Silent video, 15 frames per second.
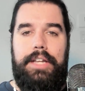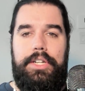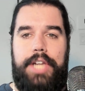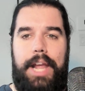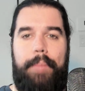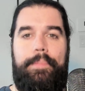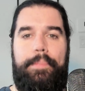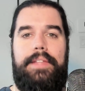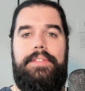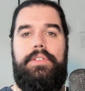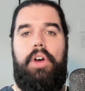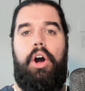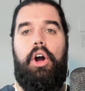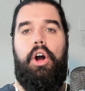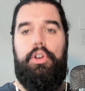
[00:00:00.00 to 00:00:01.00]

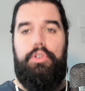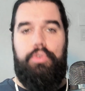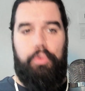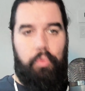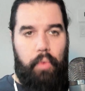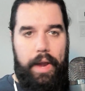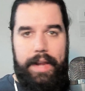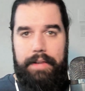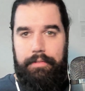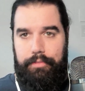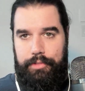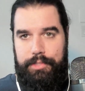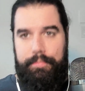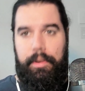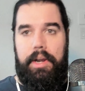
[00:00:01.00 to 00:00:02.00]
Champions are great
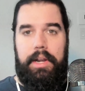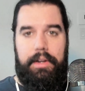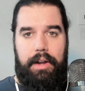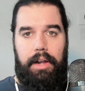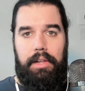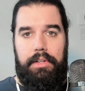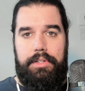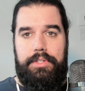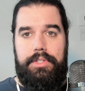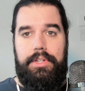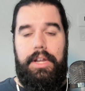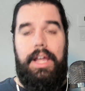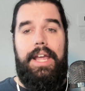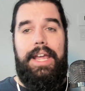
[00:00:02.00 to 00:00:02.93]
for spreading knowledge,